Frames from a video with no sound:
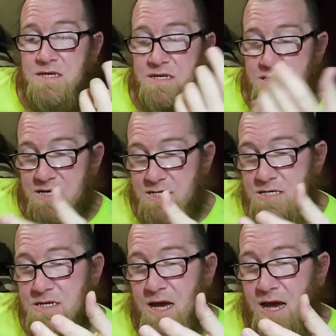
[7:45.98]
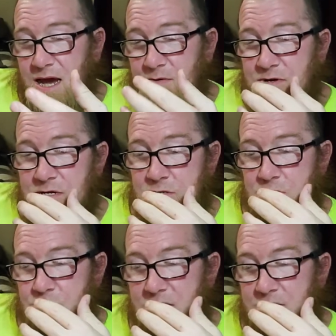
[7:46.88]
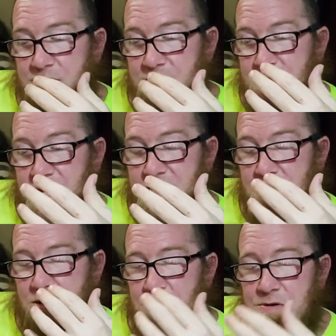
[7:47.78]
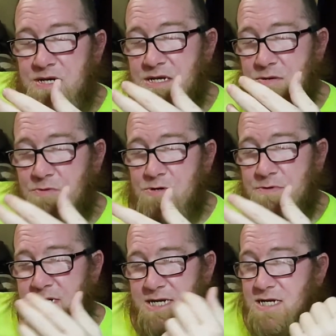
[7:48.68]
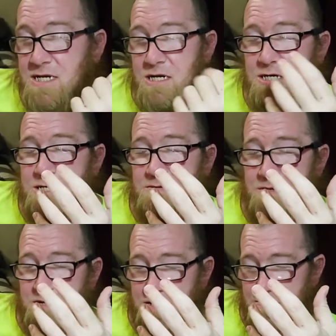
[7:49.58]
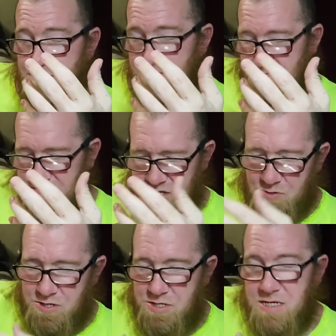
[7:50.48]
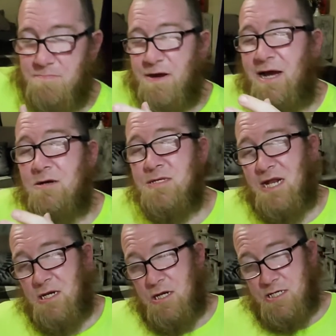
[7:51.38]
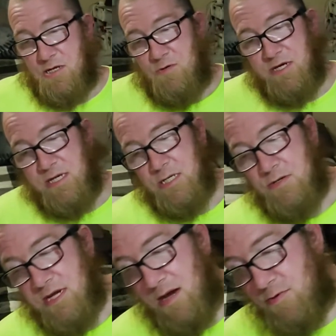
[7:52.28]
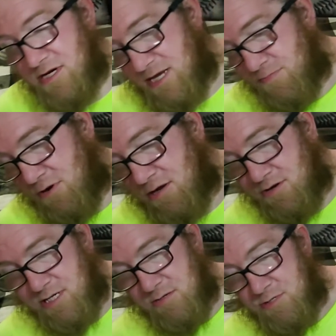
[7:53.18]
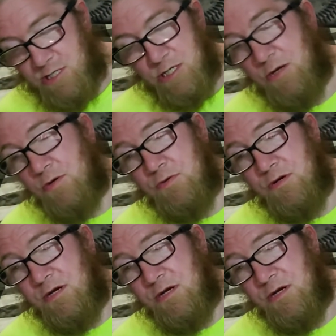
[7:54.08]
Yes, I want to lose weight, but I'm not in a hurry no more, because I done lost 200 something pounds and I lost it quick. So now I'm on that progress of slow